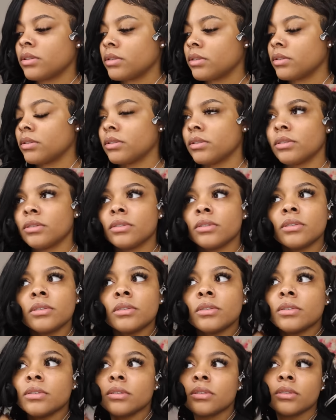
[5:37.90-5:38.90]

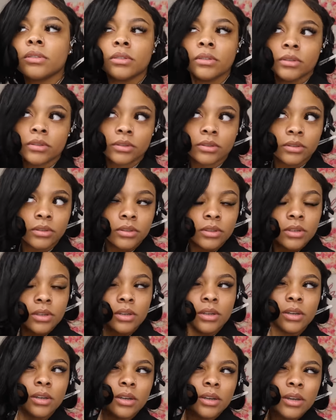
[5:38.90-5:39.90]

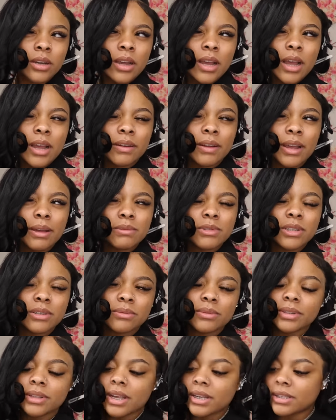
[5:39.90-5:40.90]
I came to the
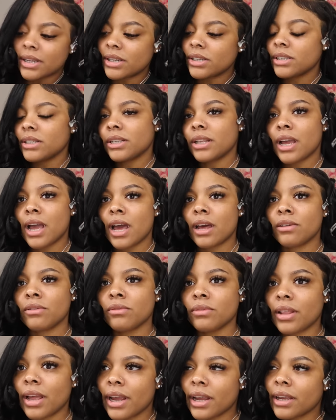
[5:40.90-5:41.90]
realization that I
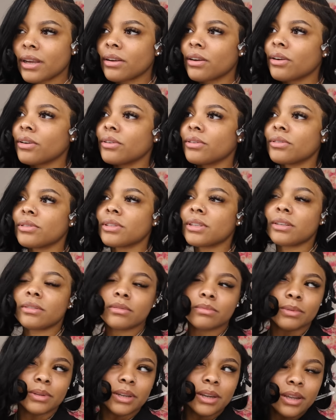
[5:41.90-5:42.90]
don't like curls that's
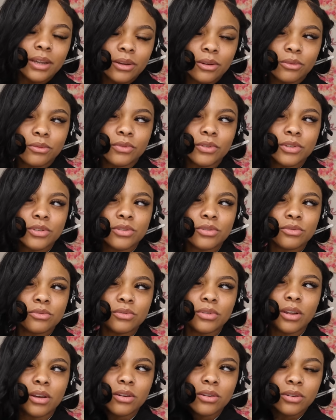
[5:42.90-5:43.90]
been held for too
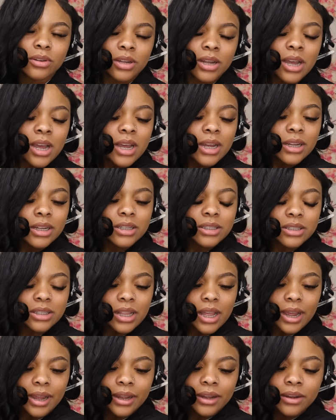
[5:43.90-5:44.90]
long. Cause
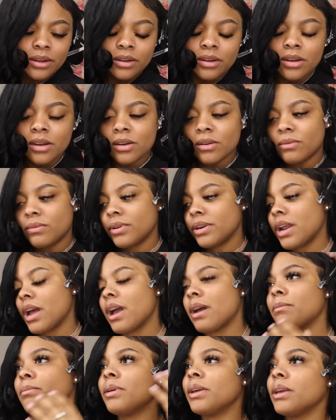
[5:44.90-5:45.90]
like when
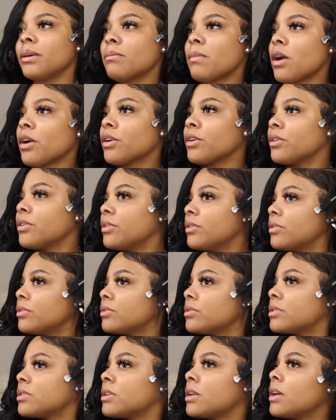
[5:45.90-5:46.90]
I pin my
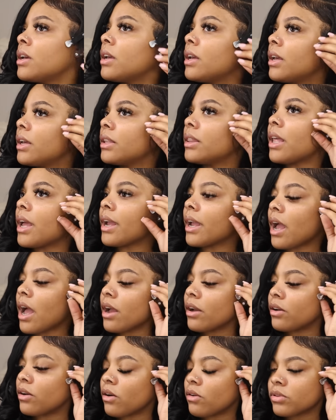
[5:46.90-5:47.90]
curls and like
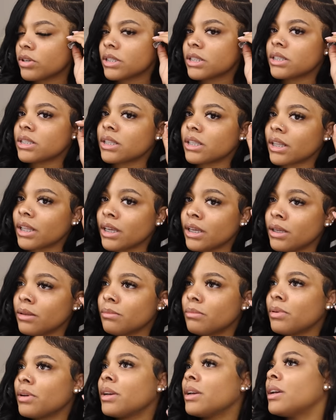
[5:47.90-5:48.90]
I go to
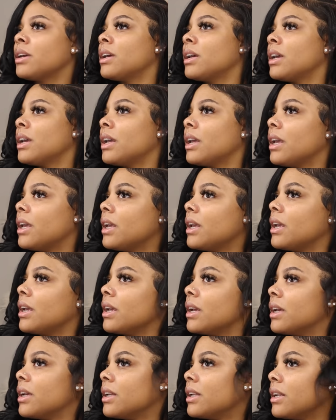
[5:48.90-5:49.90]
sleep
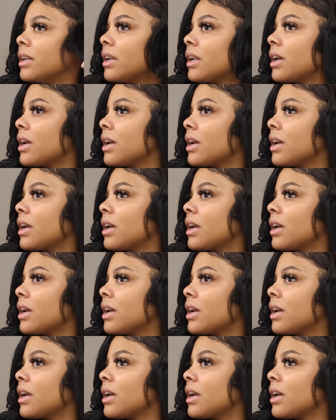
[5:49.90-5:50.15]
and